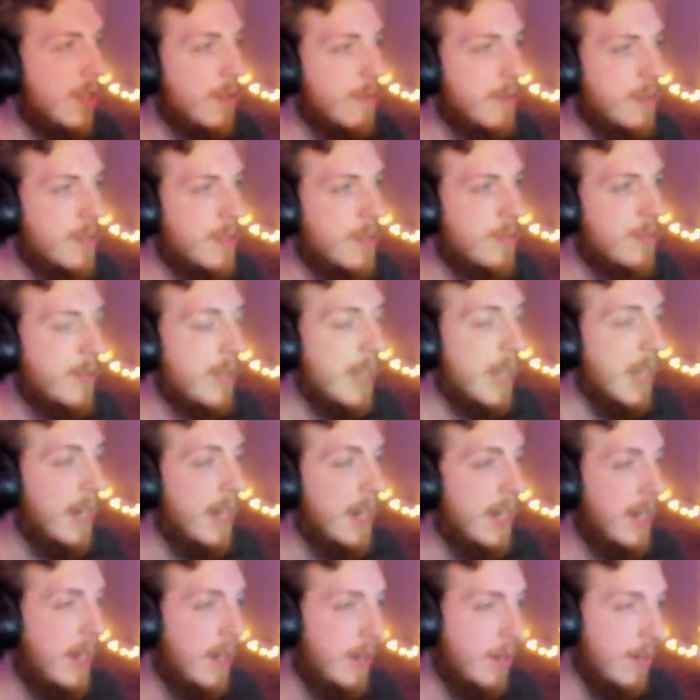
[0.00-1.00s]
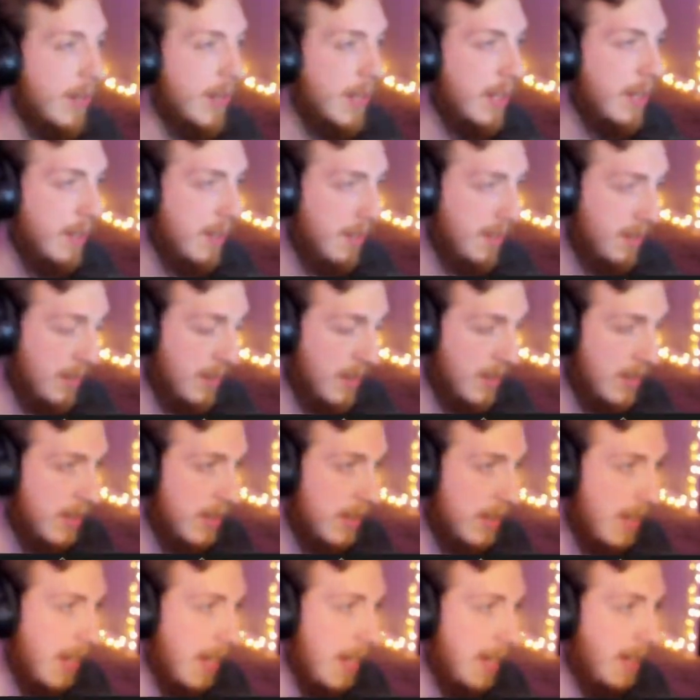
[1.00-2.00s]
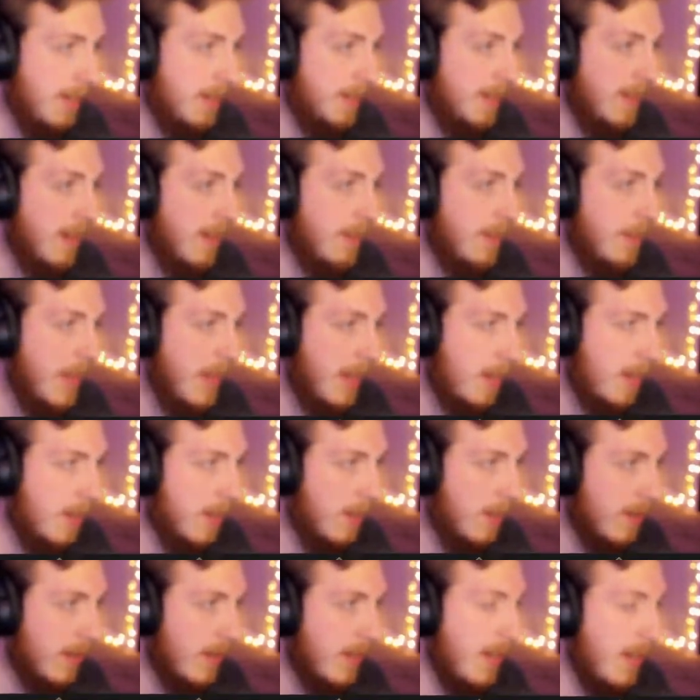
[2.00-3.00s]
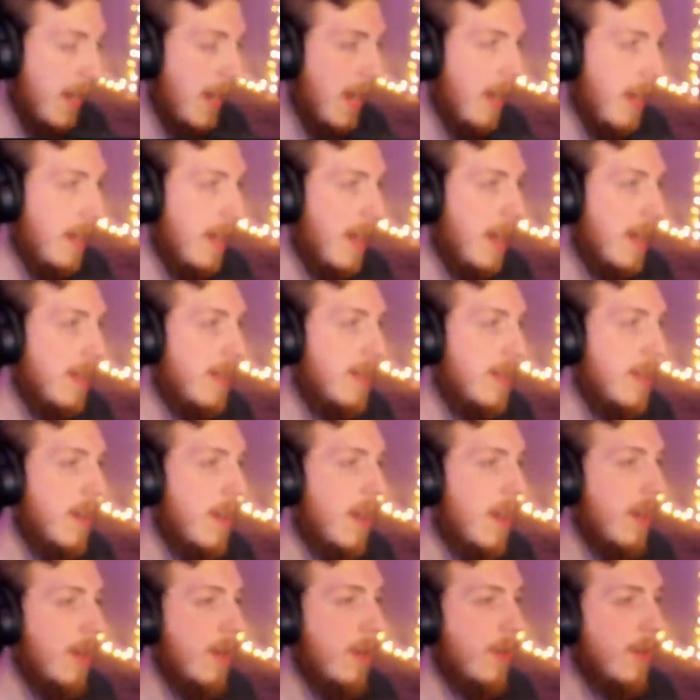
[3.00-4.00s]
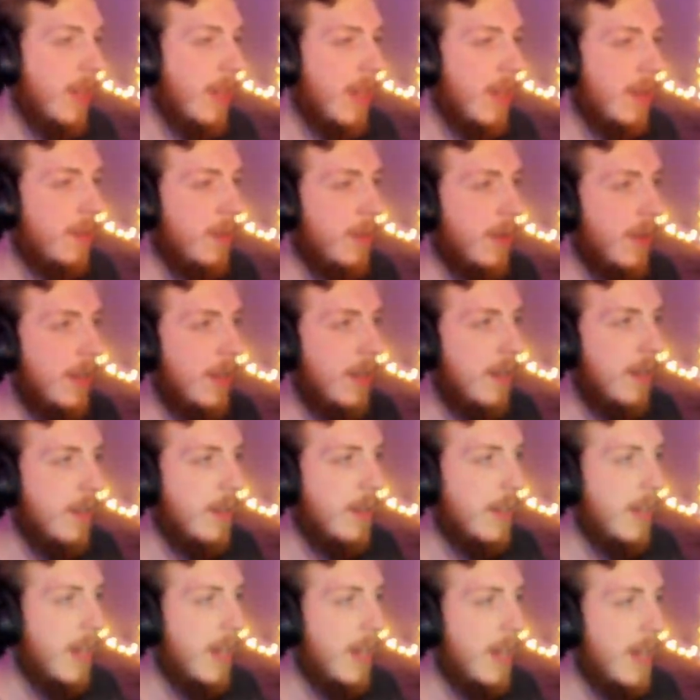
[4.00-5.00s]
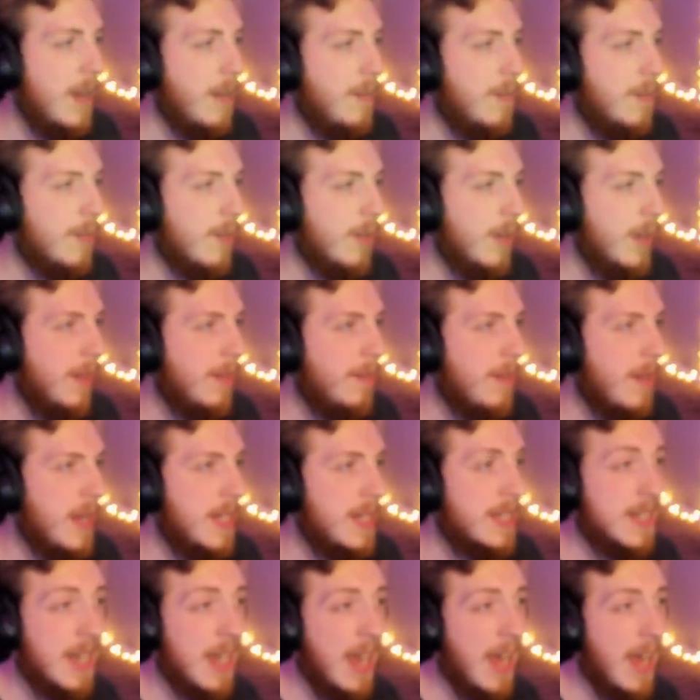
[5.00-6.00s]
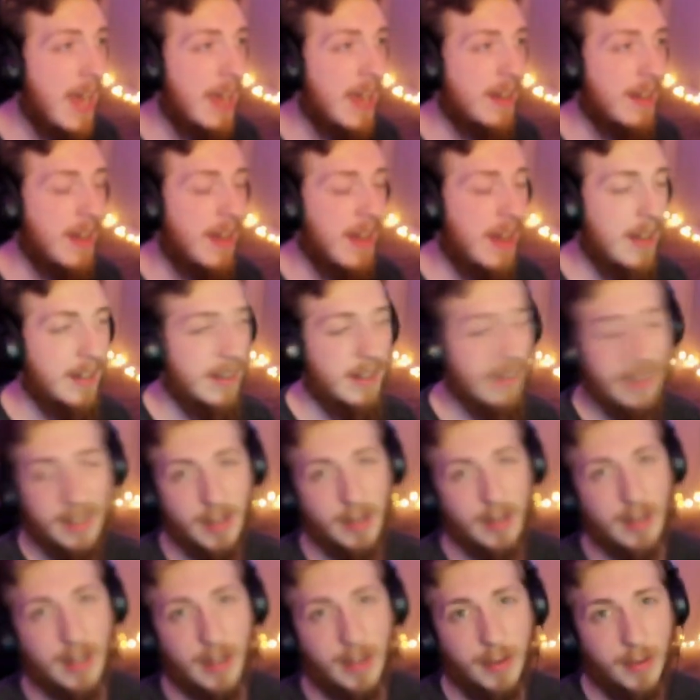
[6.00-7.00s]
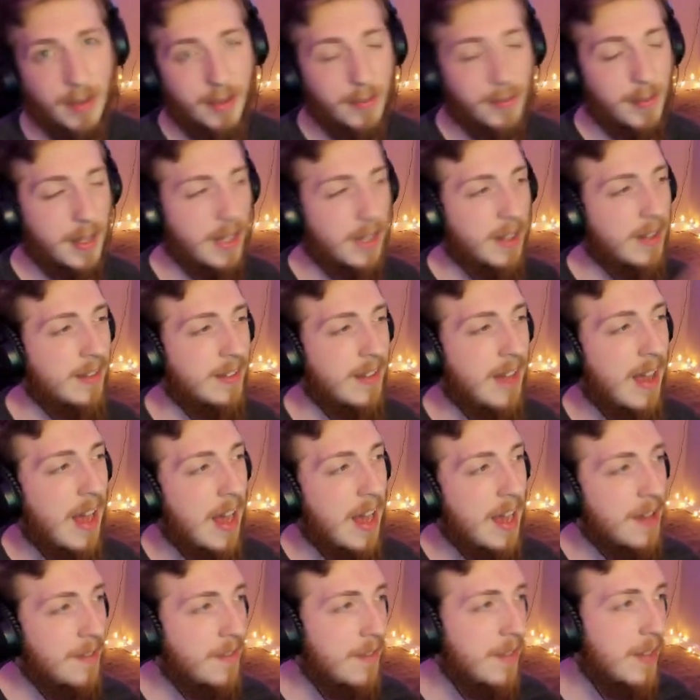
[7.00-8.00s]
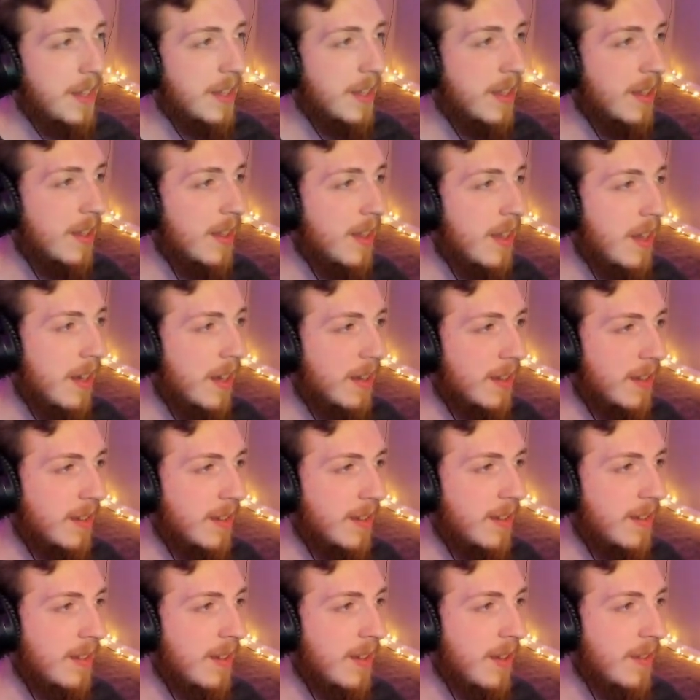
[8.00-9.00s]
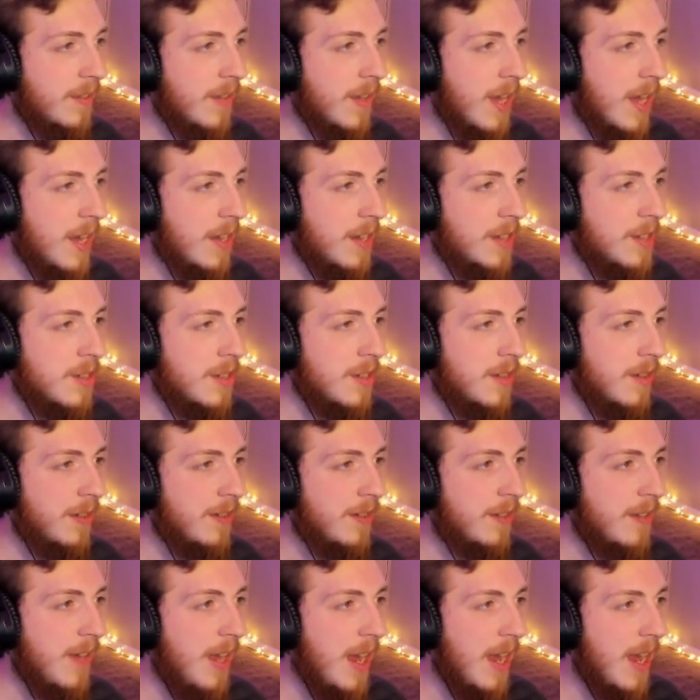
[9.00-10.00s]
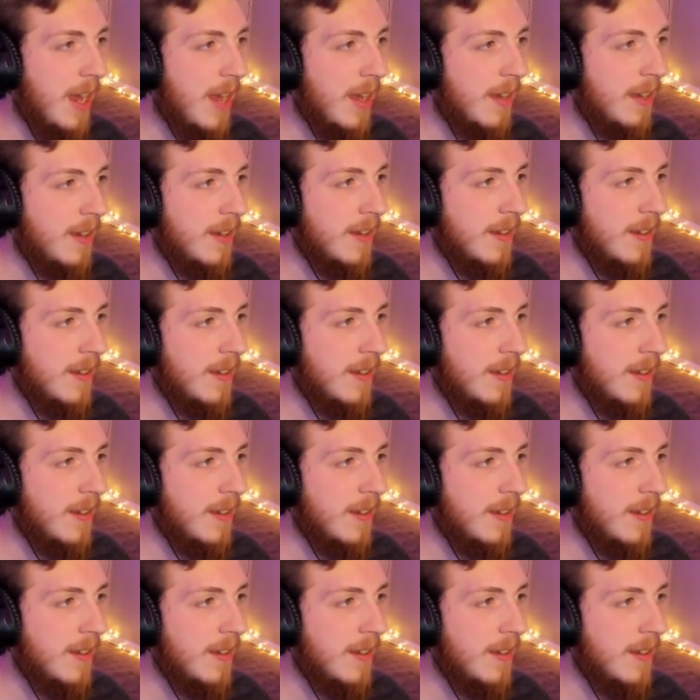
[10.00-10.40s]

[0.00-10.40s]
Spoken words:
to that hearing and set up that hearing. And I thought, okay, well, can I bring my dad on the hearing with me? Because I feel self-conscious and